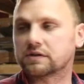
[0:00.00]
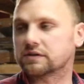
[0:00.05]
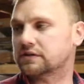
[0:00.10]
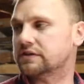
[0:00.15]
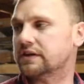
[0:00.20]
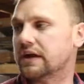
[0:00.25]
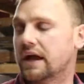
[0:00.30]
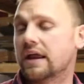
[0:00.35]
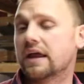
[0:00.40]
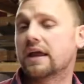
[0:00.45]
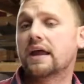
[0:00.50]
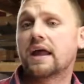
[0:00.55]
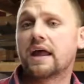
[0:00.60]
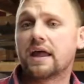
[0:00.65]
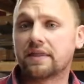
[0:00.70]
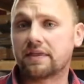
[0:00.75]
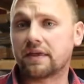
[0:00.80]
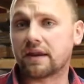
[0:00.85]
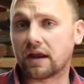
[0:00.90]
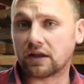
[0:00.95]
inch set
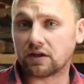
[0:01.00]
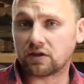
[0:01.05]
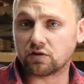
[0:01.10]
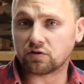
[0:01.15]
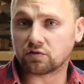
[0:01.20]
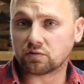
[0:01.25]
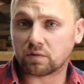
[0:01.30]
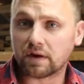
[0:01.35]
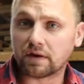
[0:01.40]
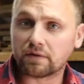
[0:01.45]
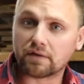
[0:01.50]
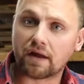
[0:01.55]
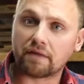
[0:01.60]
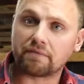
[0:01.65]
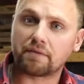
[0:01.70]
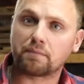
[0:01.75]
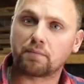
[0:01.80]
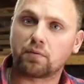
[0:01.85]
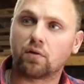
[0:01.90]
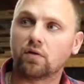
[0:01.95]
that I use whenever I
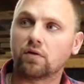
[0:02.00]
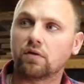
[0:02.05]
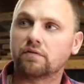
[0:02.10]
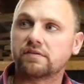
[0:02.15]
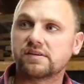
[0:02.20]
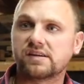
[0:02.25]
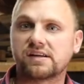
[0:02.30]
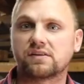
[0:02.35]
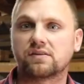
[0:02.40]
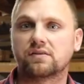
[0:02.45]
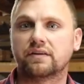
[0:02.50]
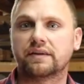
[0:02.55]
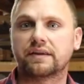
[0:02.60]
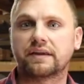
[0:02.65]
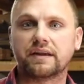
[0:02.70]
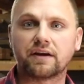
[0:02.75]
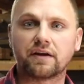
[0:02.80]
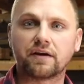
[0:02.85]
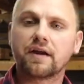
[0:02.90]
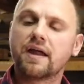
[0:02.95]
have to pull a vehicle in
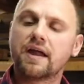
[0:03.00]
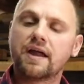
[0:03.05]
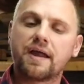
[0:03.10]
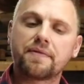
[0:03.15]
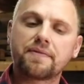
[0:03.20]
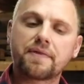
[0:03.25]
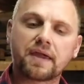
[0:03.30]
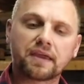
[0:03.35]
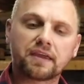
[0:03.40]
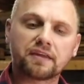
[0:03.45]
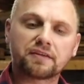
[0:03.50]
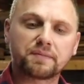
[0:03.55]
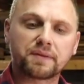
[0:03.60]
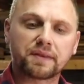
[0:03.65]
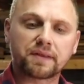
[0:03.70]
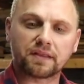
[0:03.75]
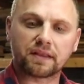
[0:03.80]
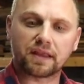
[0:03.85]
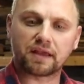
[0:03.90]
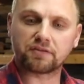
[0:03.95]
here, and that gives
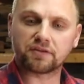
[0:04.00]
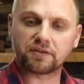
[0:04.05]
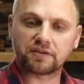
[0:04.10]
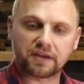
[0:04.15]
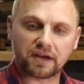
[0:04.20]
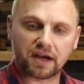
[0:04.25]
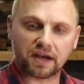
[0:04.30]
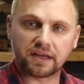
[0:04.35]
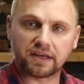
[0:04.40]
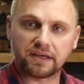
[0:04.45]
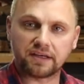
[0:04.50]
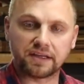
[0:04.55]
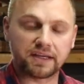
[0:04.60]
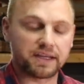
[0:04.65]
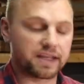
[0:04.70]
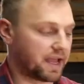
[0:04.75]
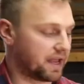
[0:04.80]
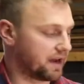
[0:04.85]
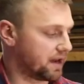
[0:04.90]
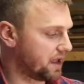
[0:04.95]
me the leverage that I need to
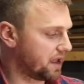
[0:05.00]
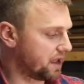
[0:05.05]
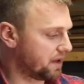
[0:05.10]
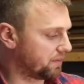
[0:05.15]
get.